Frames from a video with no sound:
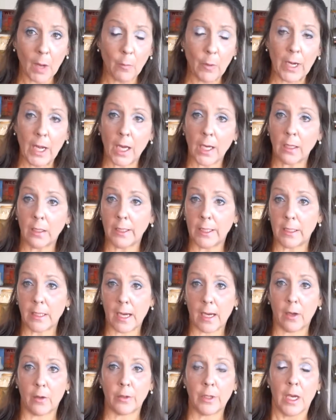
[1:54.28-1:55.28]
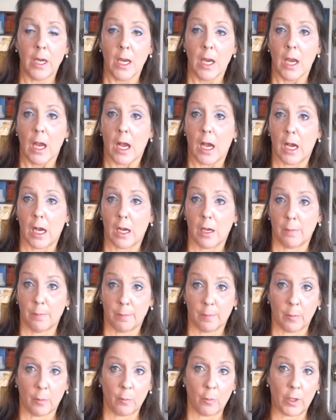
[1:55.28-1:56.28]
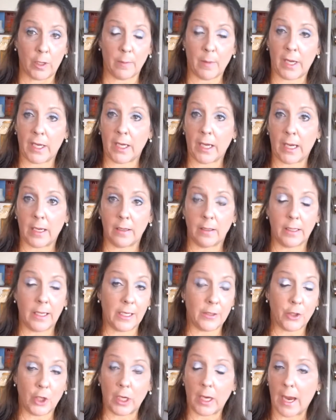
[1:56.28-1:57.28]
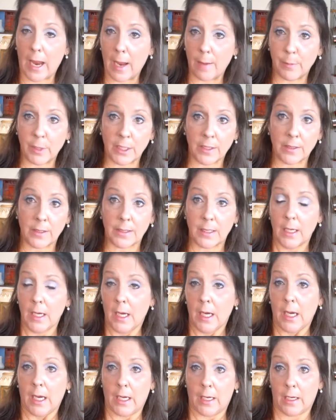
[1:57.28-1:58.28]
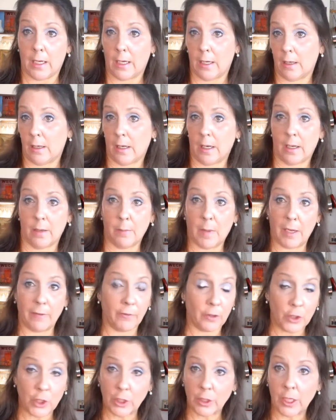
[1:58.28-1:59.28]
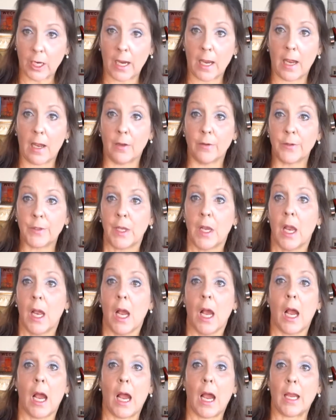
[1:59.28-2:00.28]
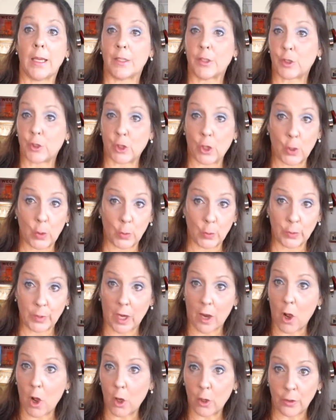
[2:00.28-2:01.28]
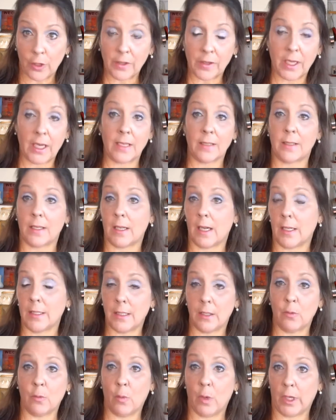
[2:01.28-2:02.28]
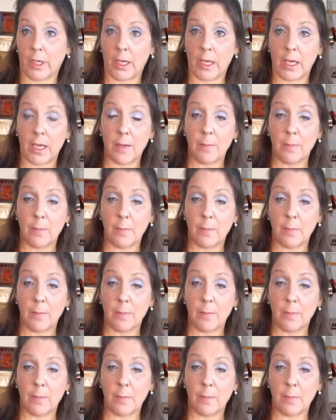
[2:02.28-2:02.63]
When I cleaned out um, one of my kitchen cabinets in my Virginia house, I sold all the things that I didn't want to